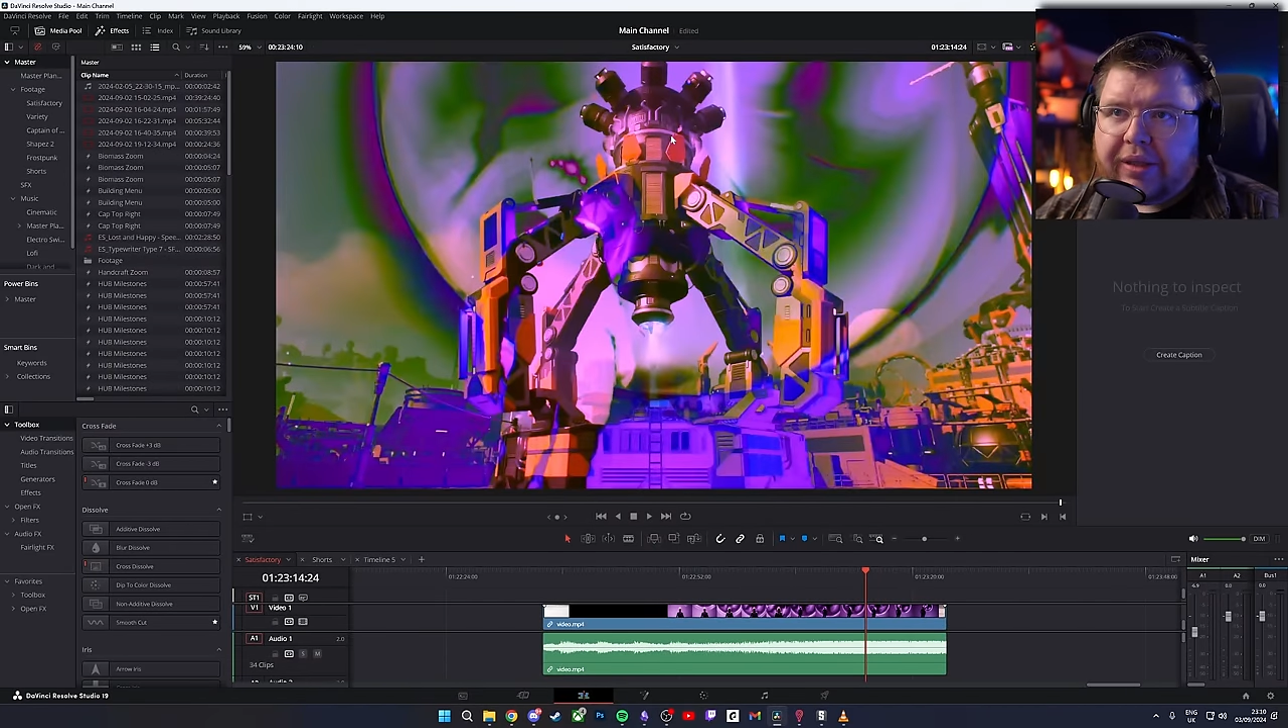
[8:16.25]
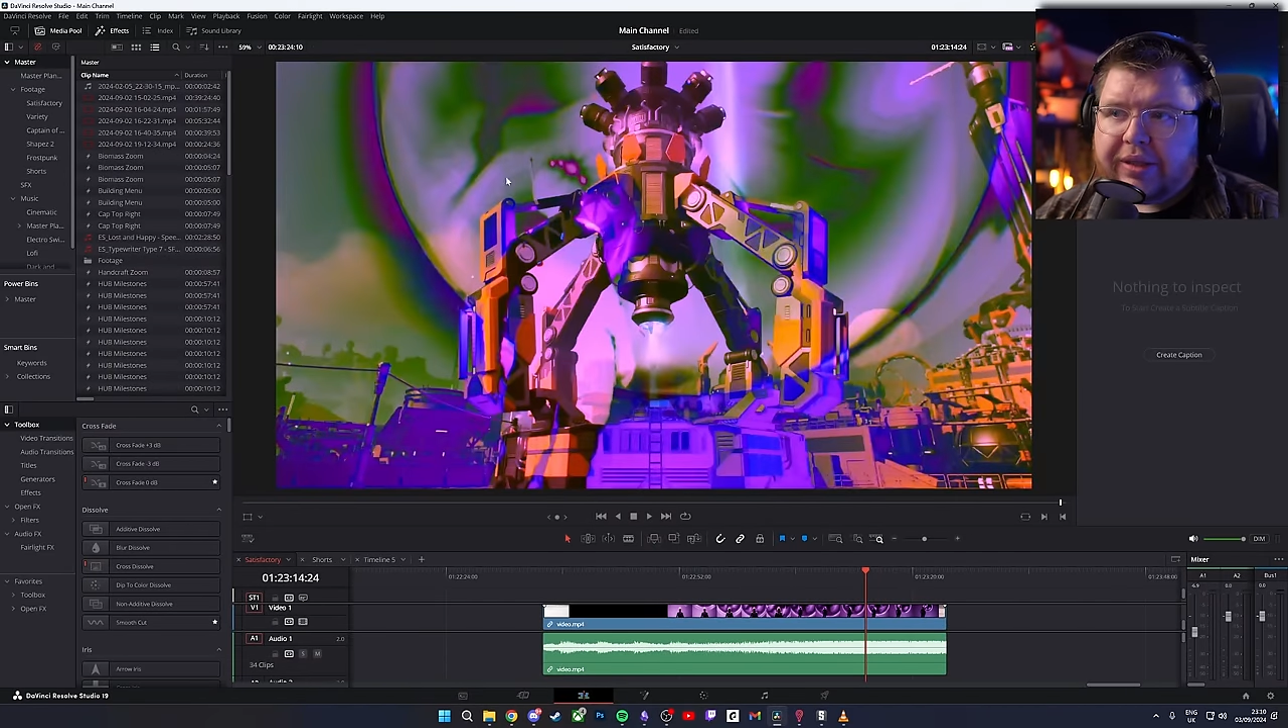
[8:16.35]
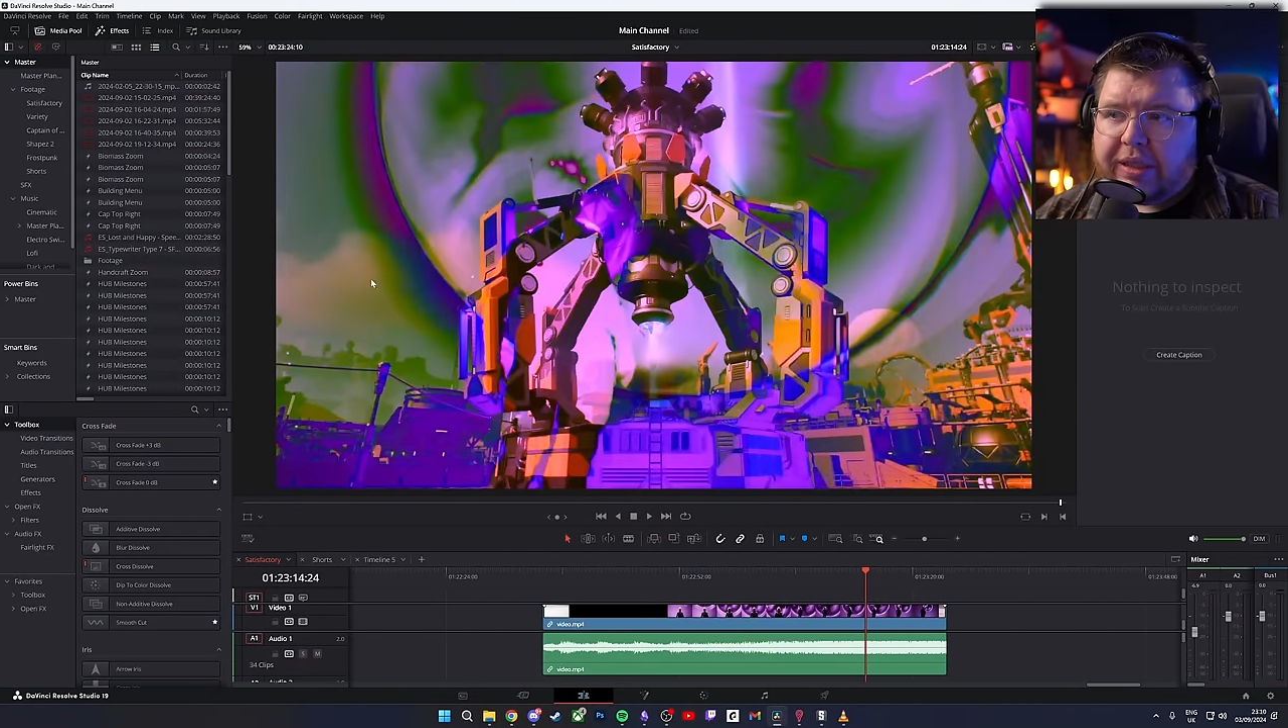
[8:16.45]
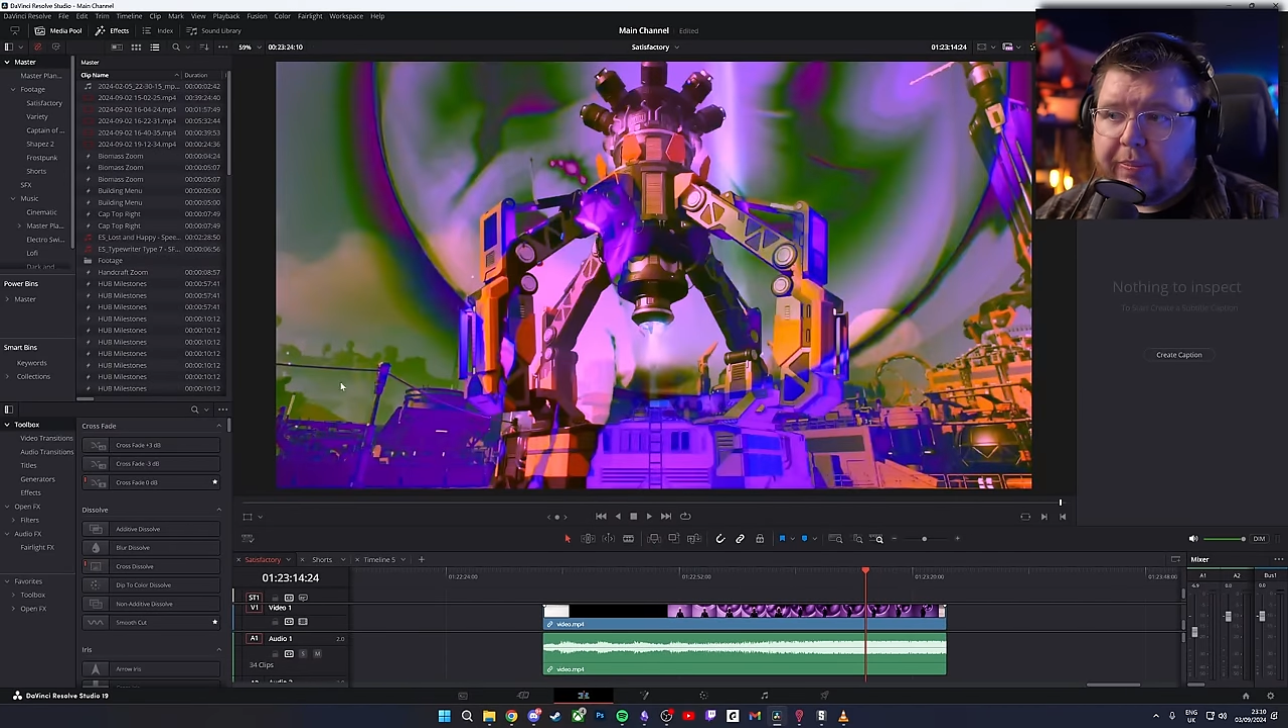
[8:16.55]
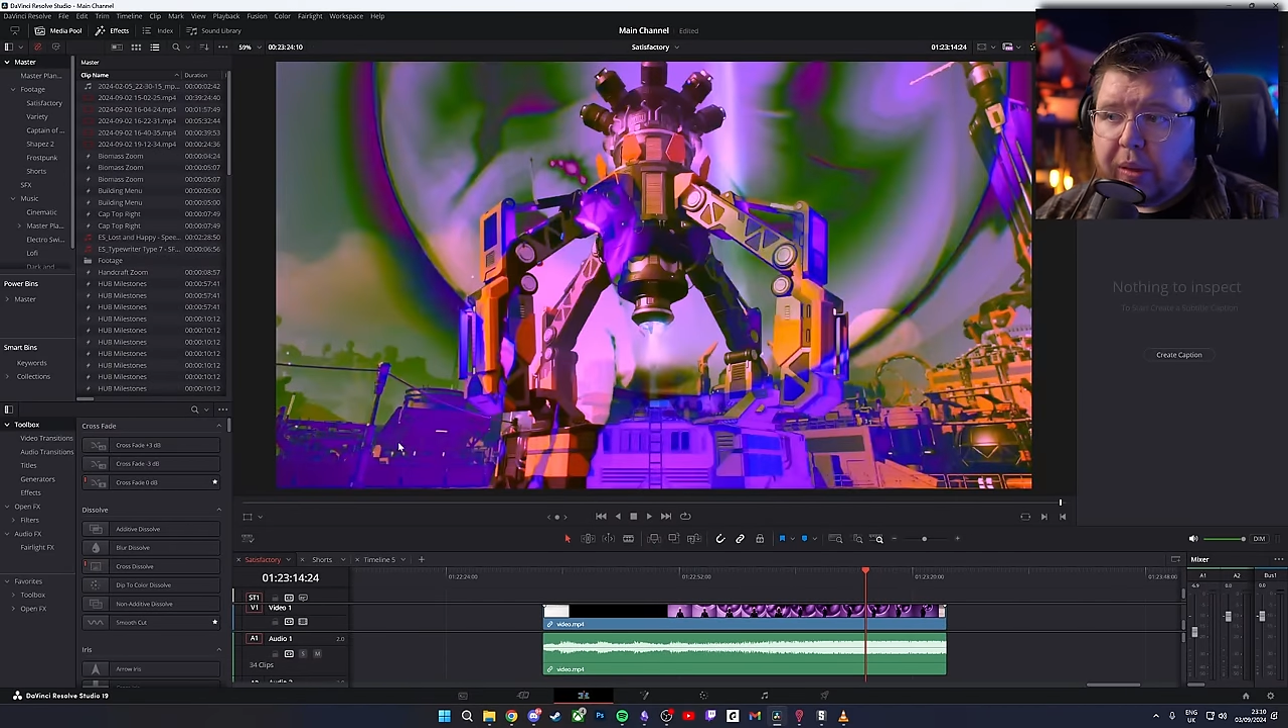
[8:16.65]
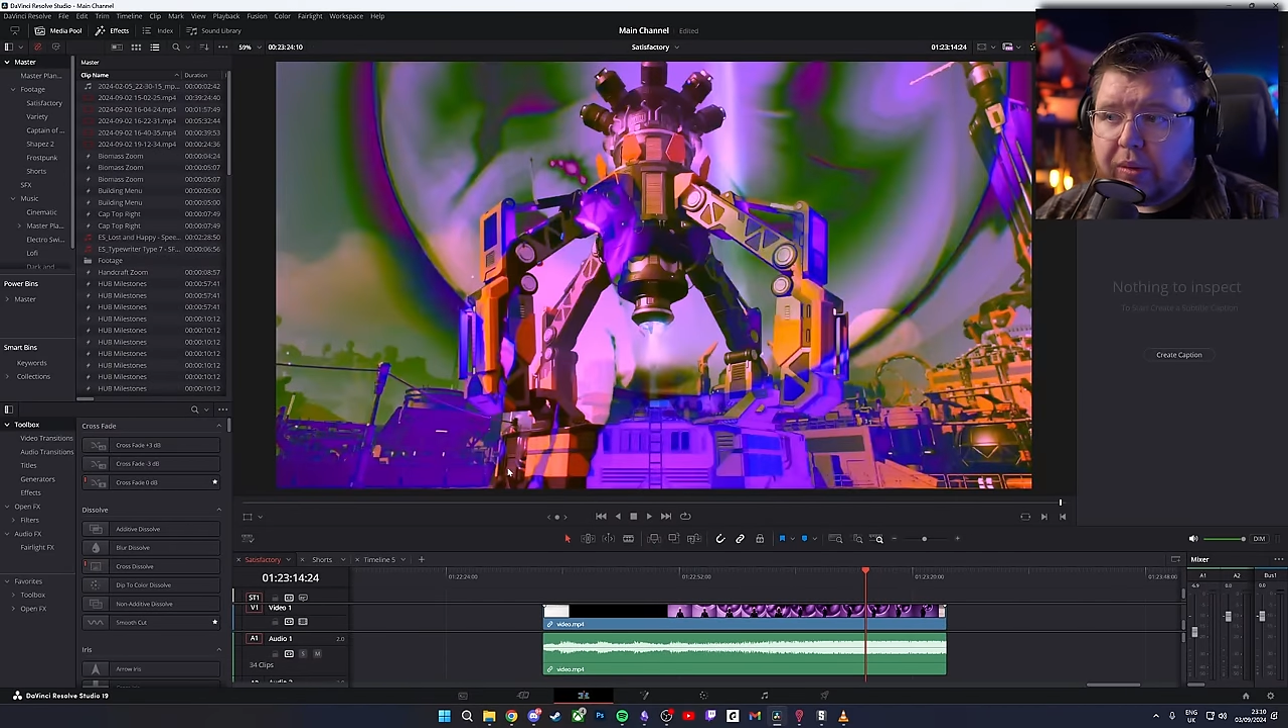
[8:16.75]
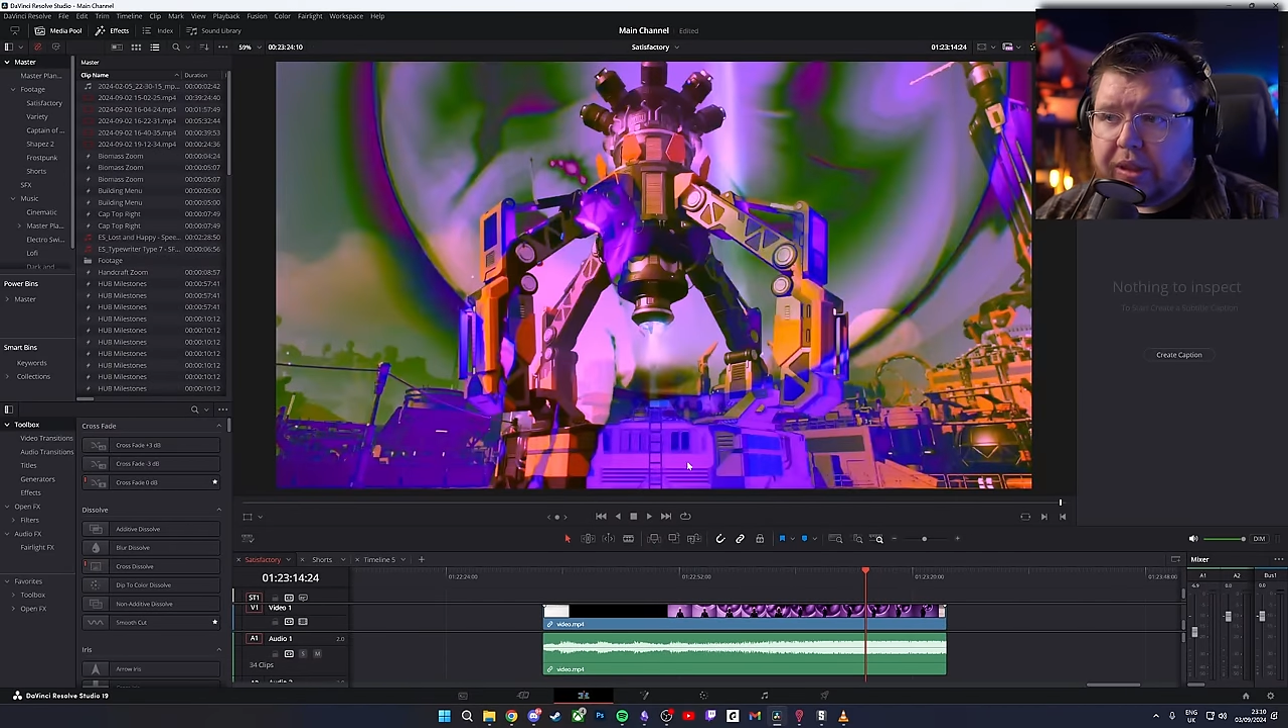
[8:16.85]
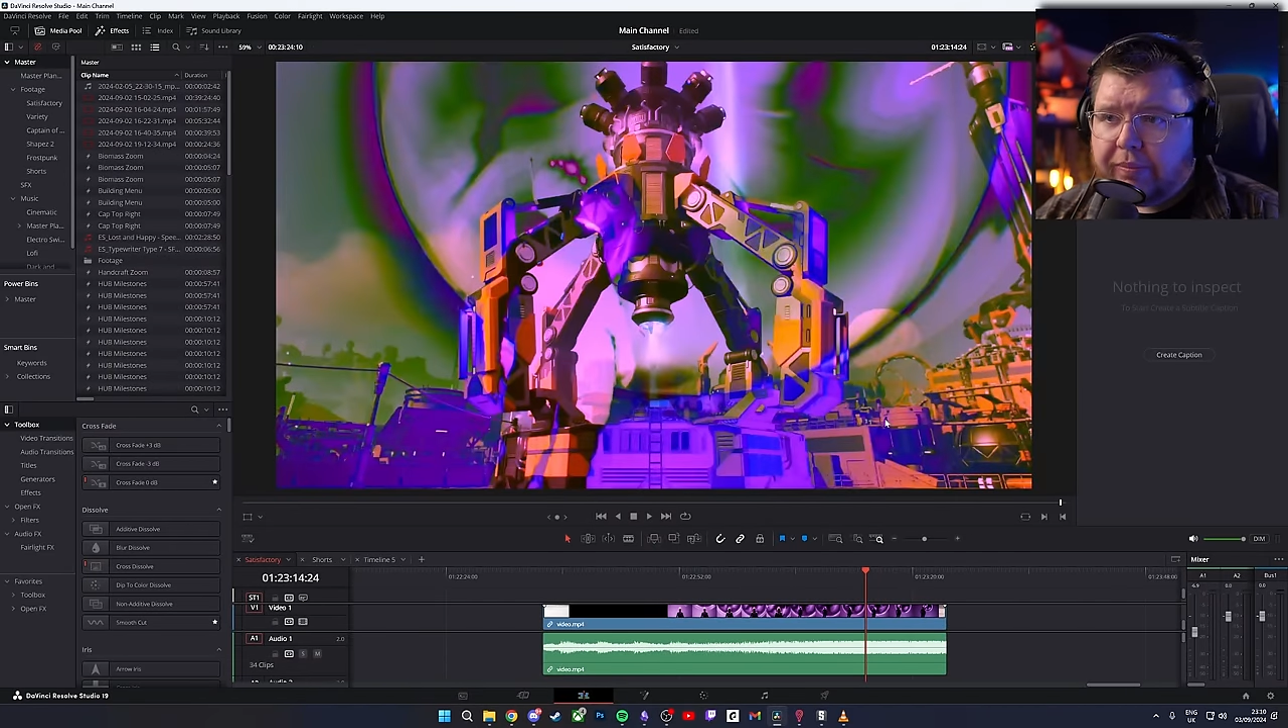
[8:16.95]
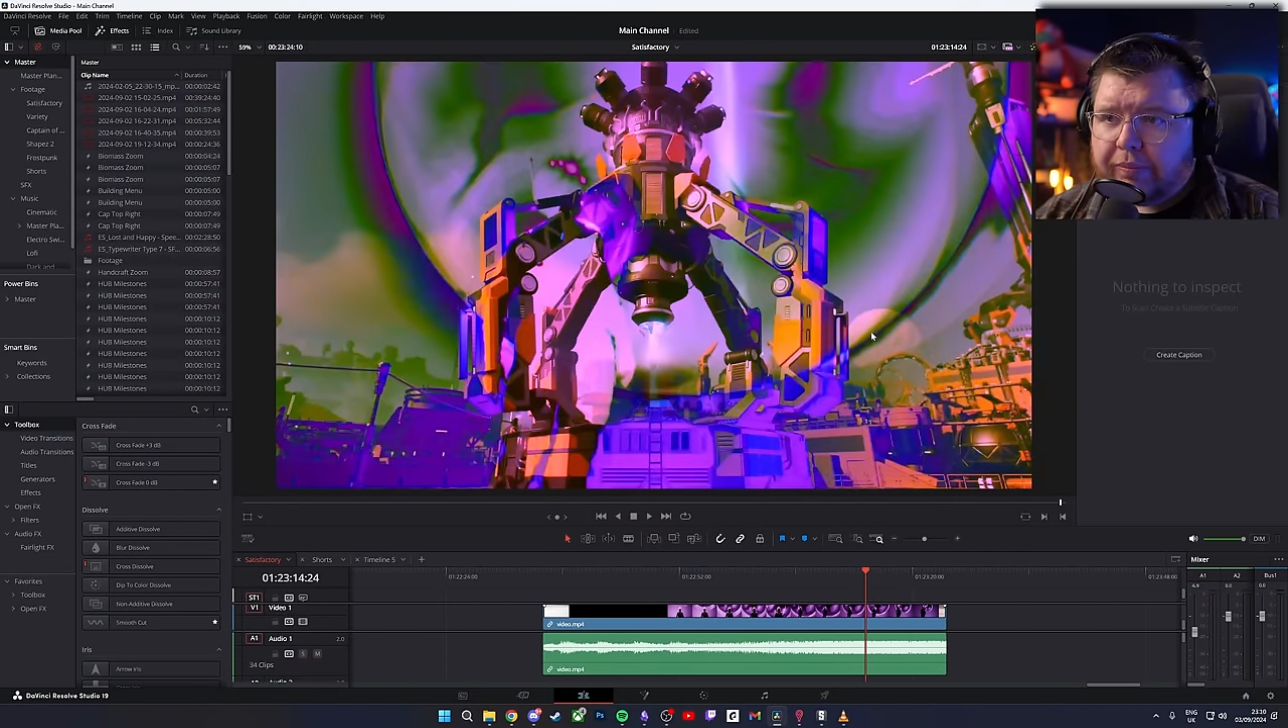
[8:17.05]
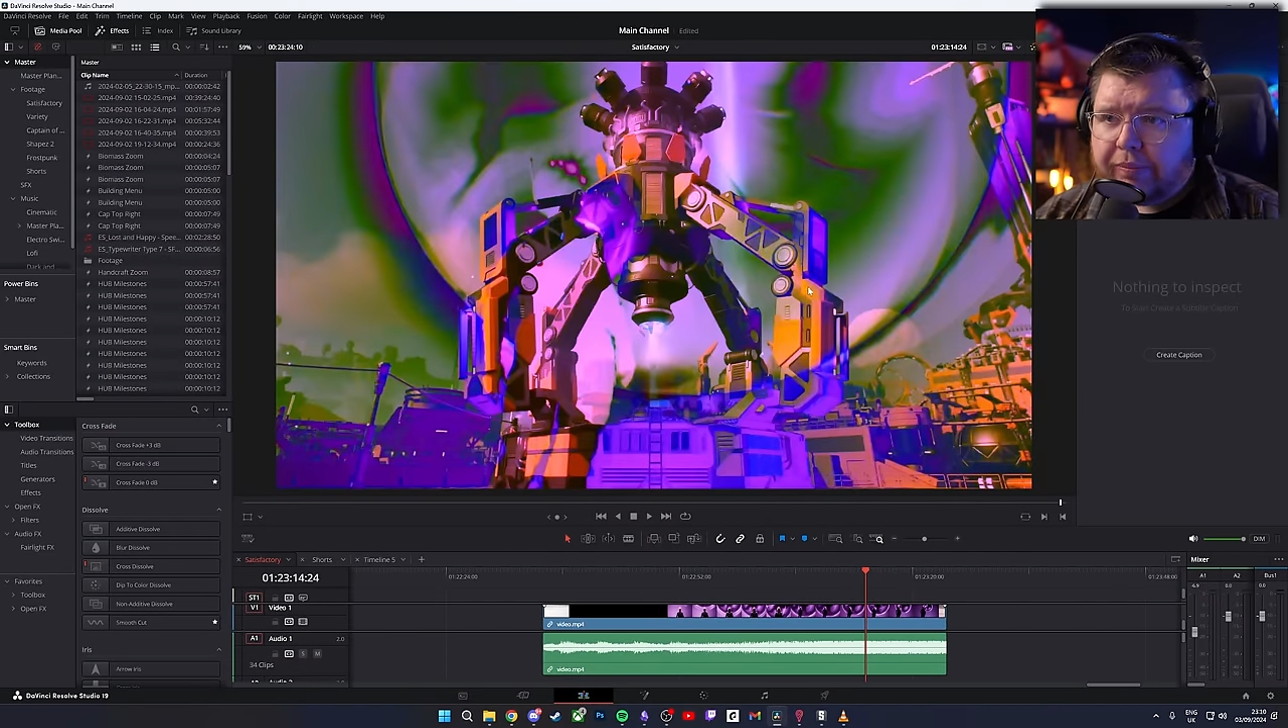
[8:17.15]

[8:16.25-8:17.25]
this is built in,